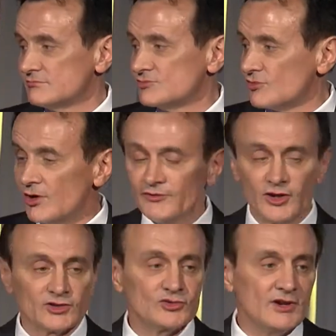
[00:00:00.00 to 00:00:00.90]
drove
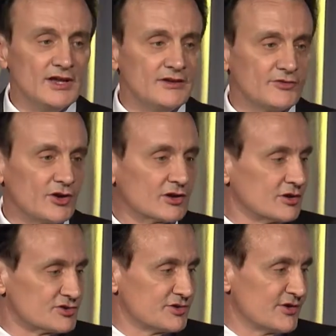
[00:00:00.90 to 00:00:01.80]
her to leave her
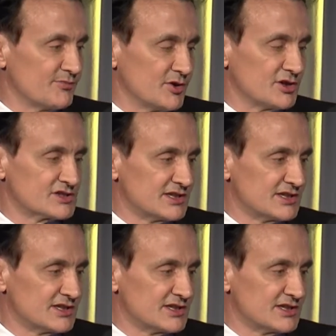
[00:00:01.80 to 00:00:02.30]
country of birth